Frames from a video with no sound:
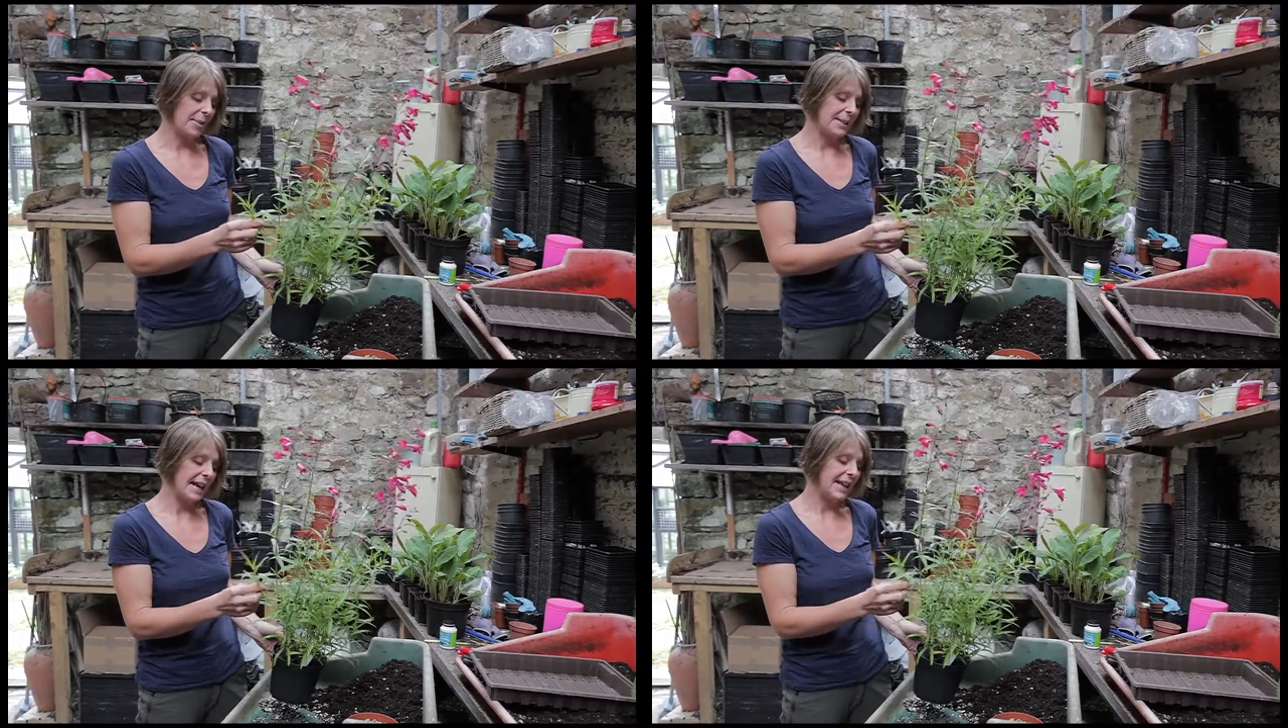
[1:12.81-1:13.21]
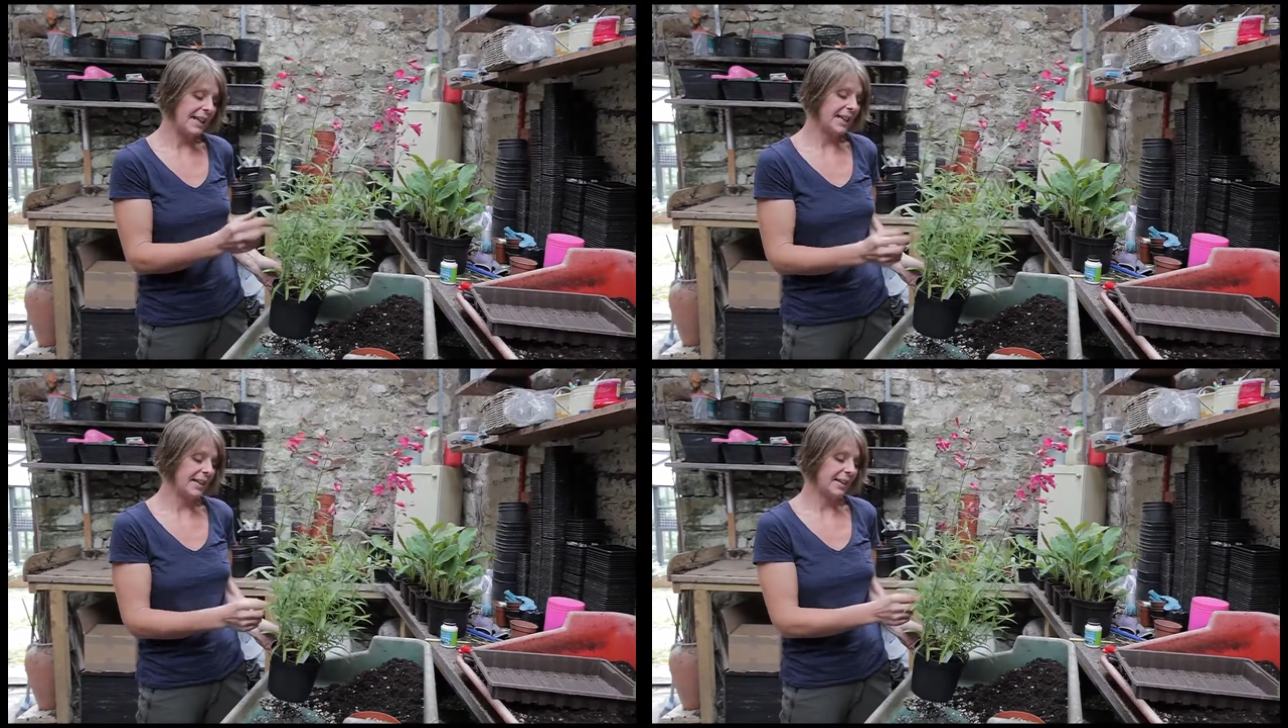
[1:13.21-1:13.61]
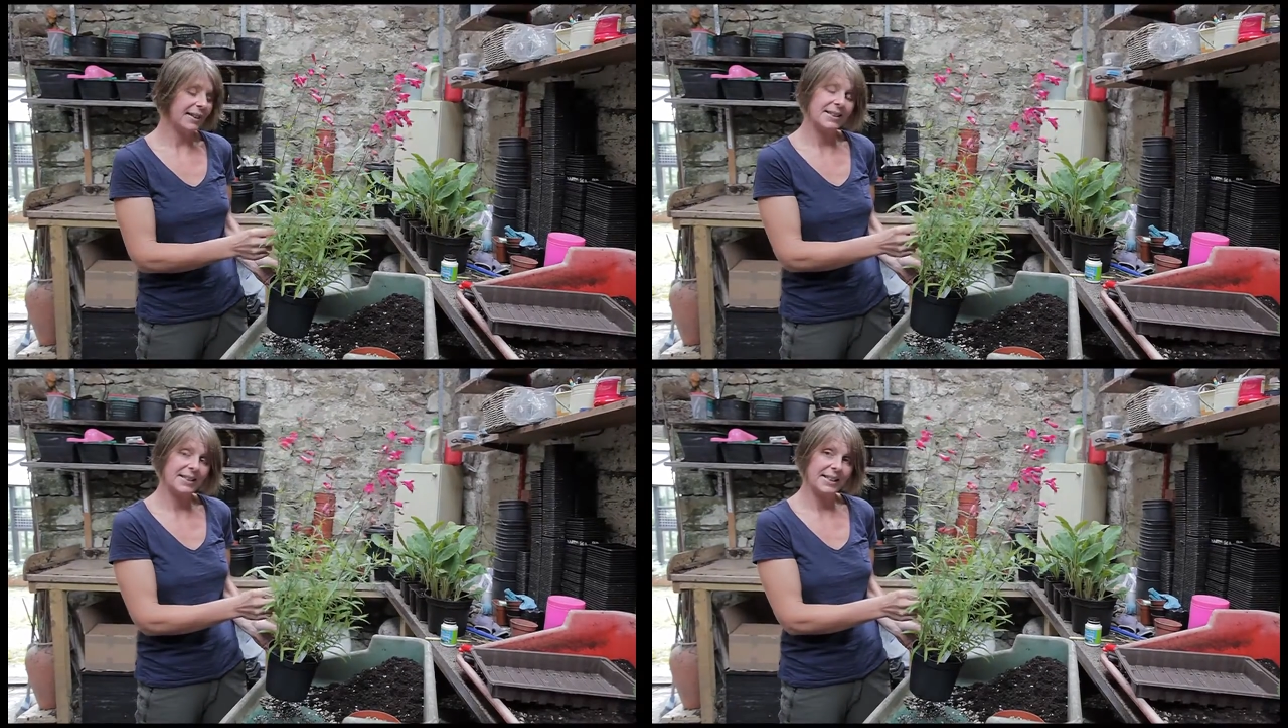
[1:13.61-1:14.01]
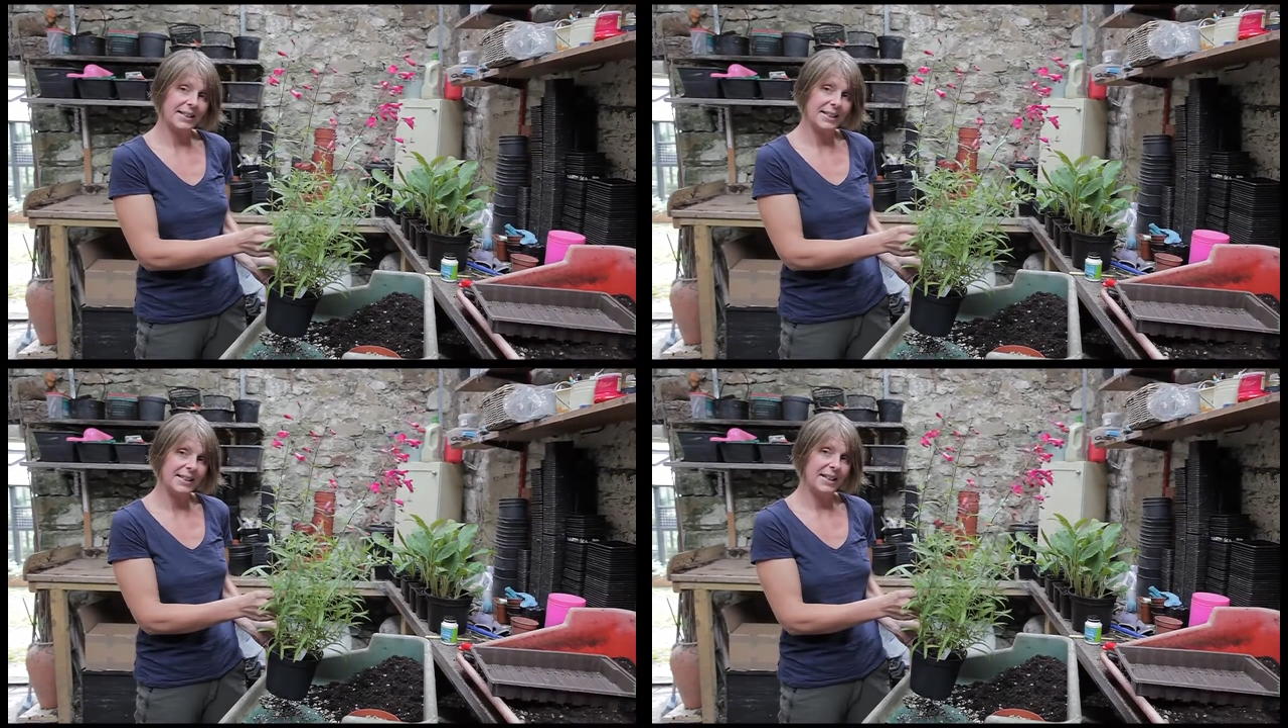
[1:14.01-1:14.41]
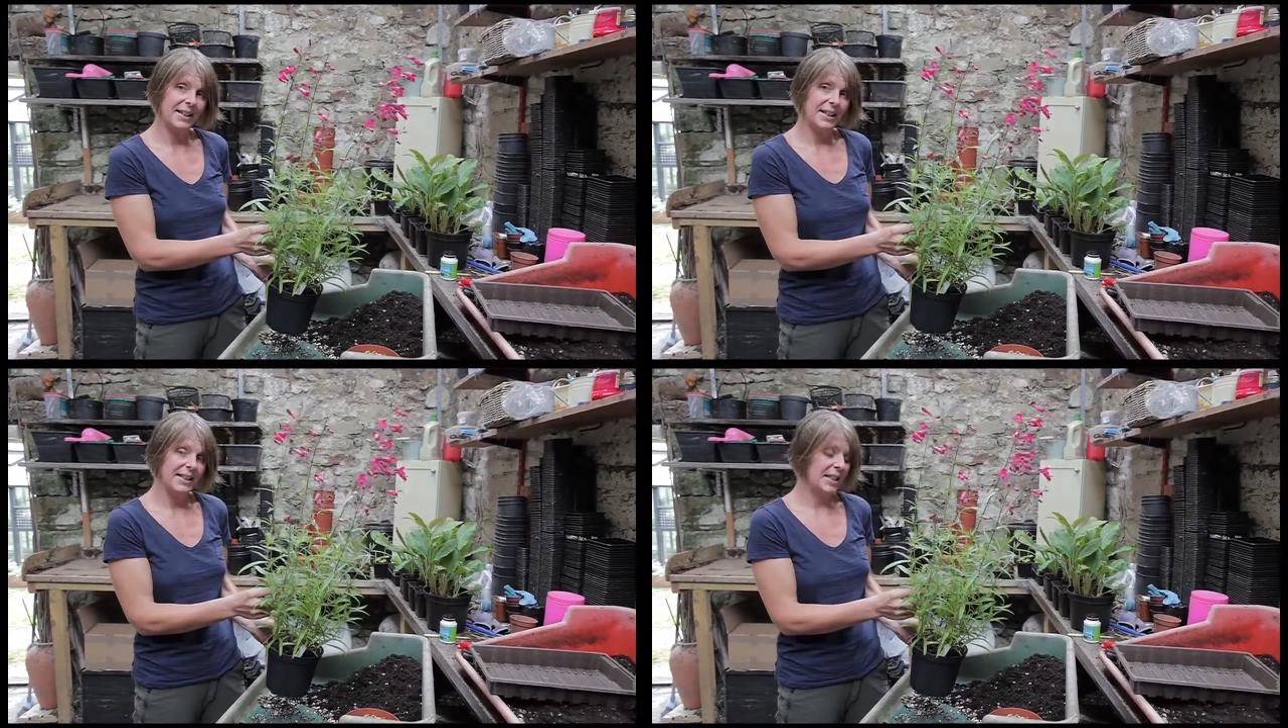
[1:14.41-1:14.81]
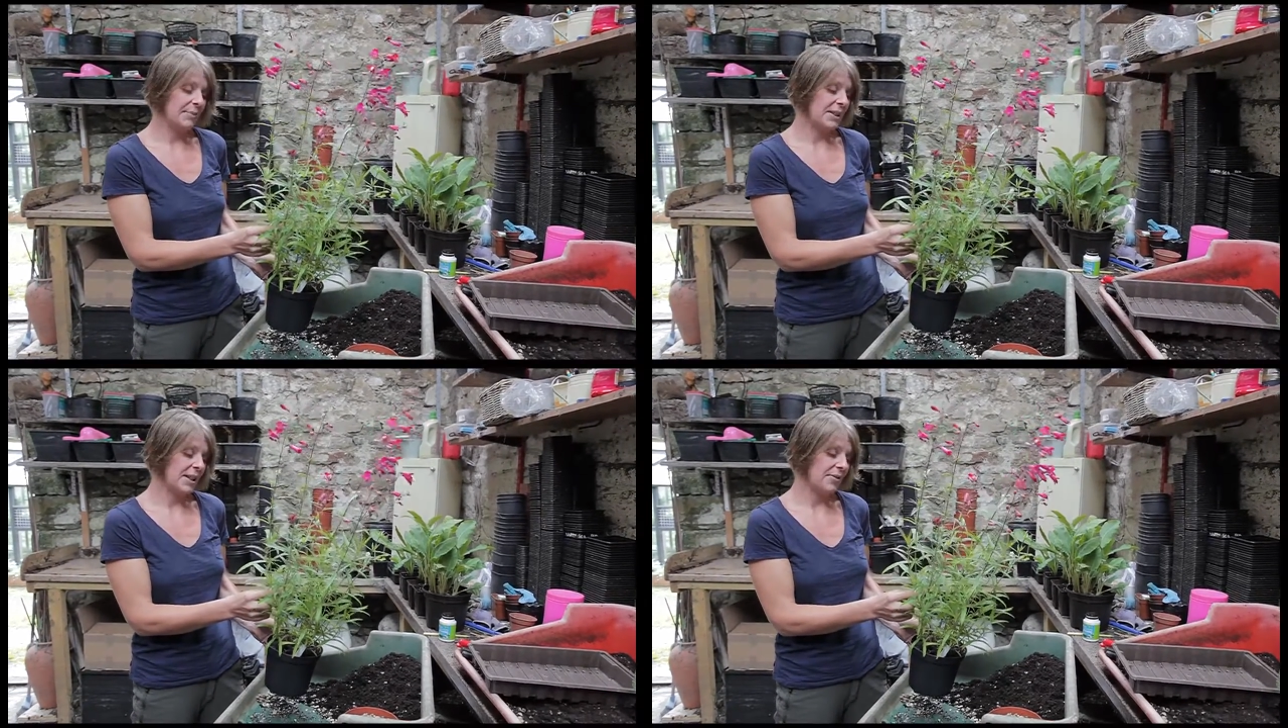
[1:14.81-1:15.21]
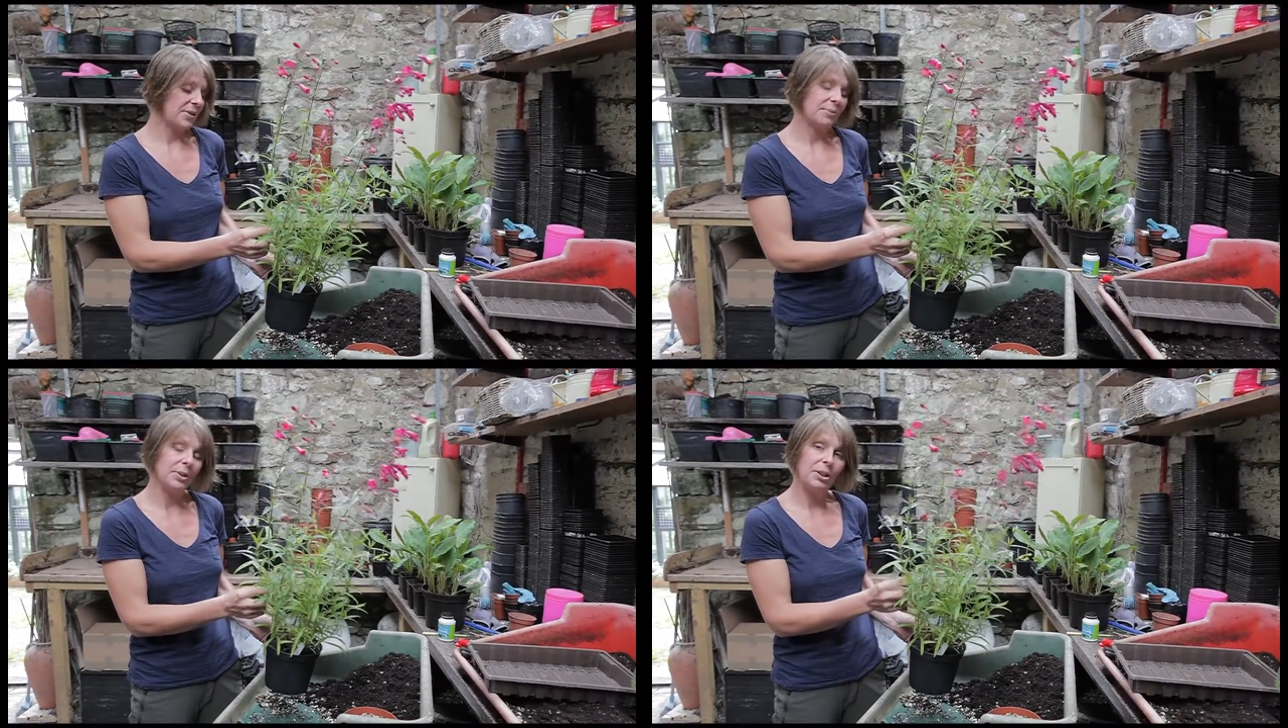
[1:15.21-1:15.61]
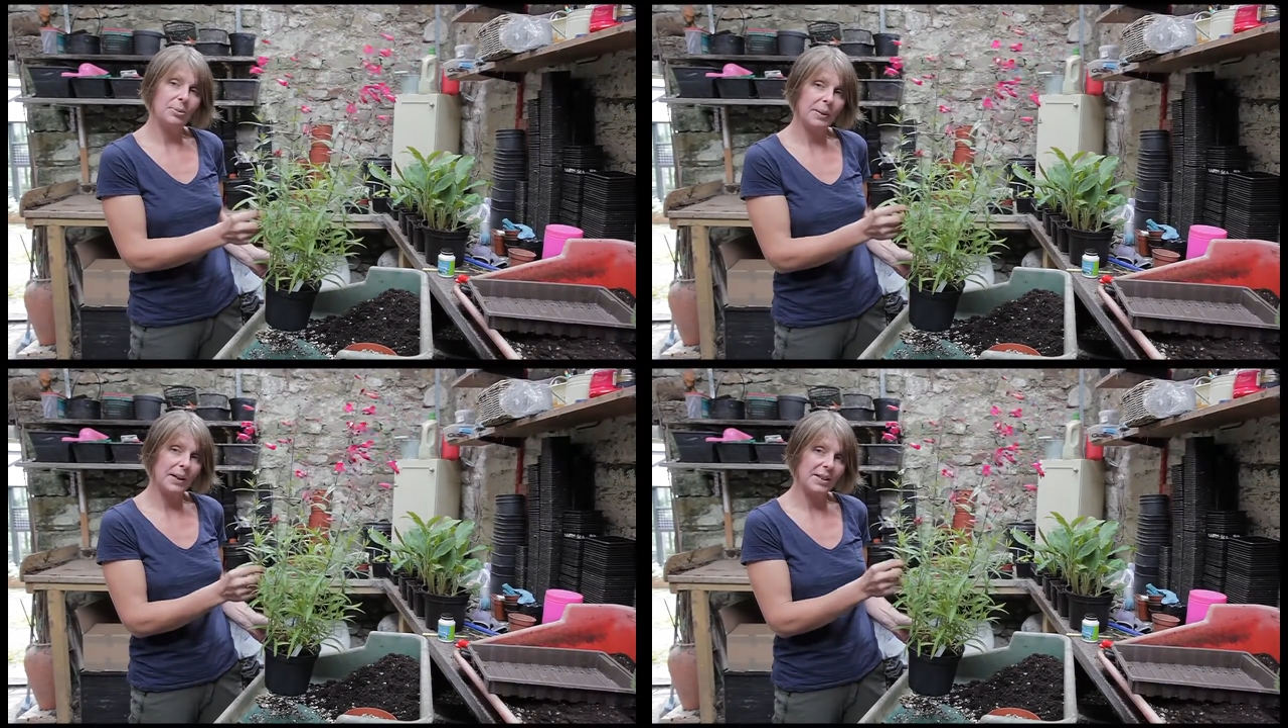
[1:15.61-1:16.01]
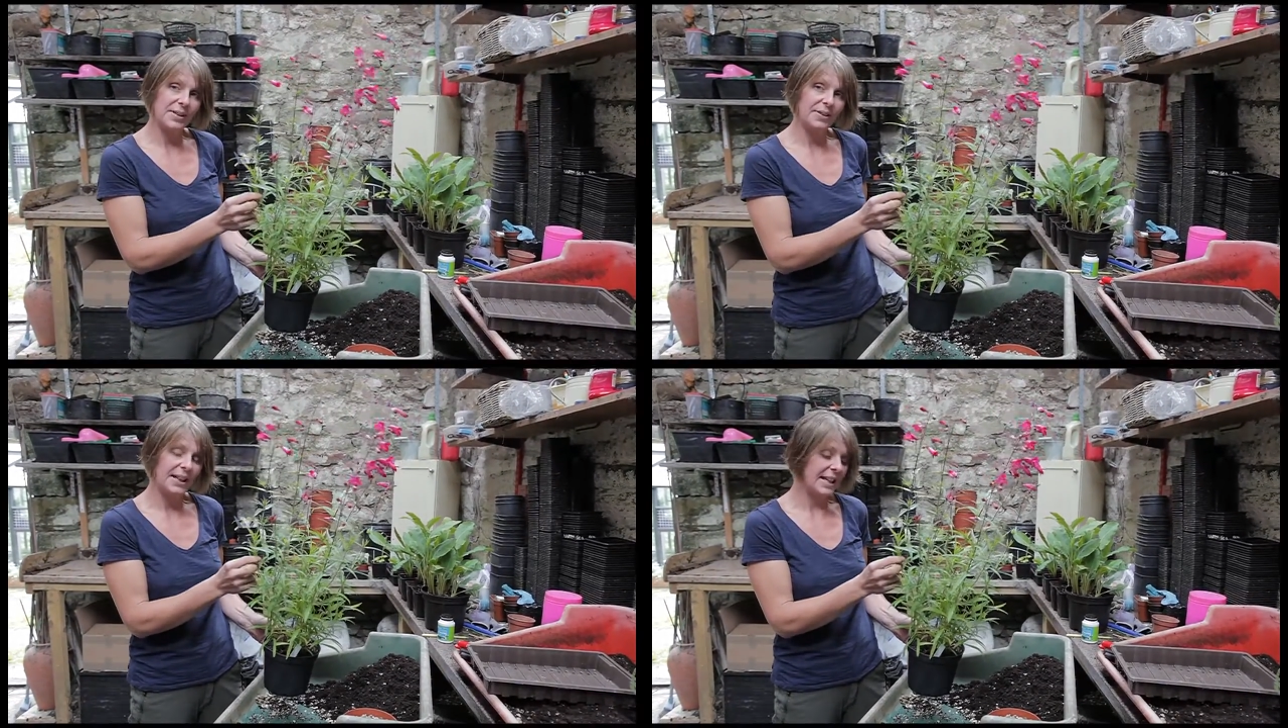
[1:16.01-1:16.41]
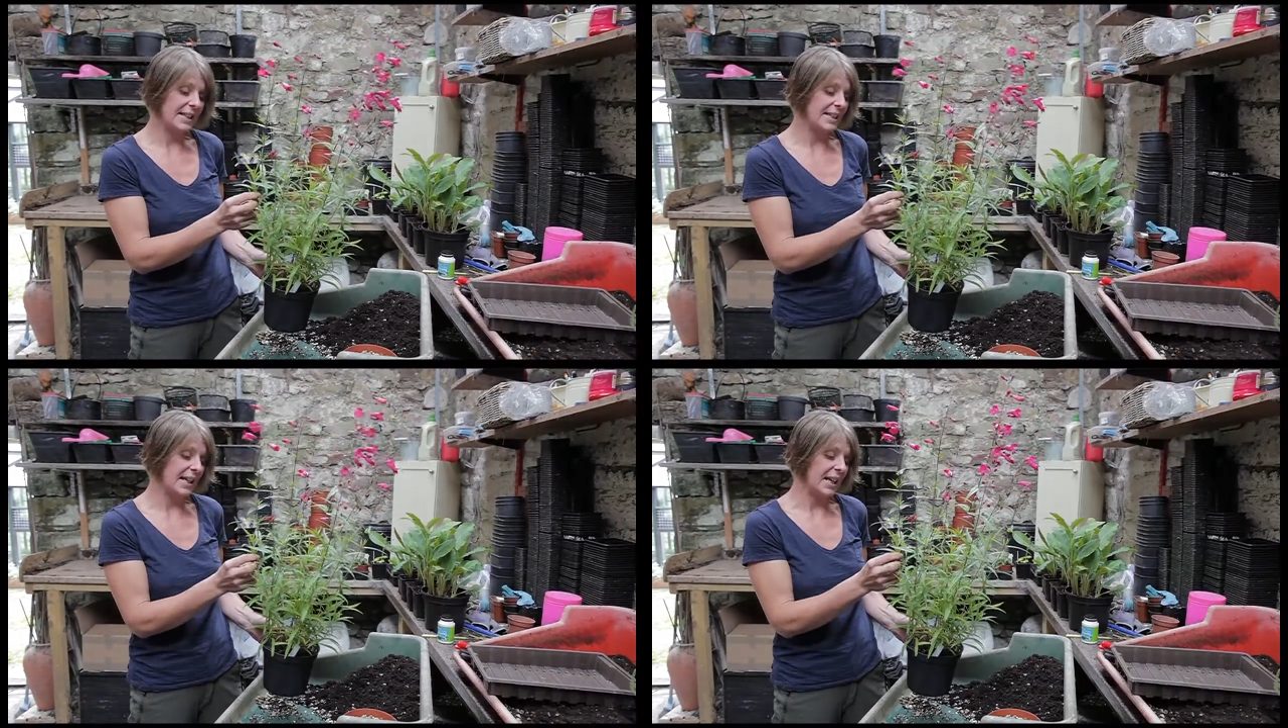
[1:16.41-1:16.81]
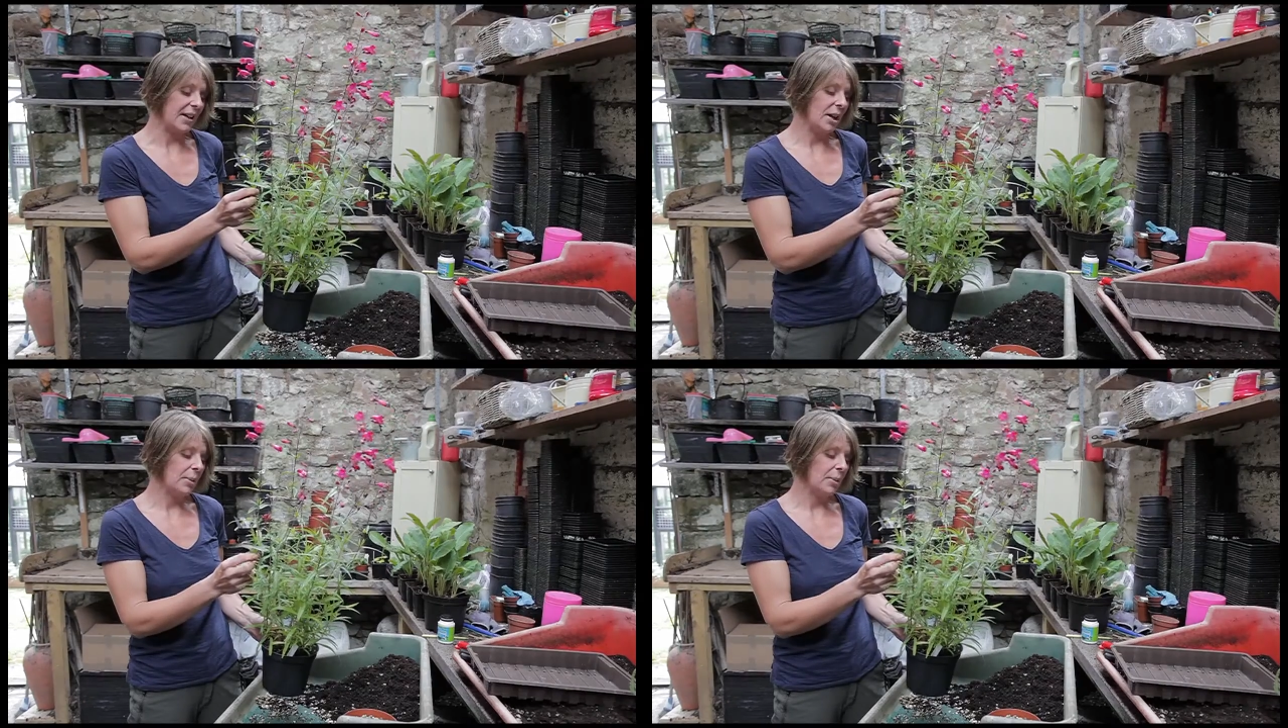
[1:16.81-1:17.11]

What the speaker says: I'm taking cuttings to give myself some new plants for next year,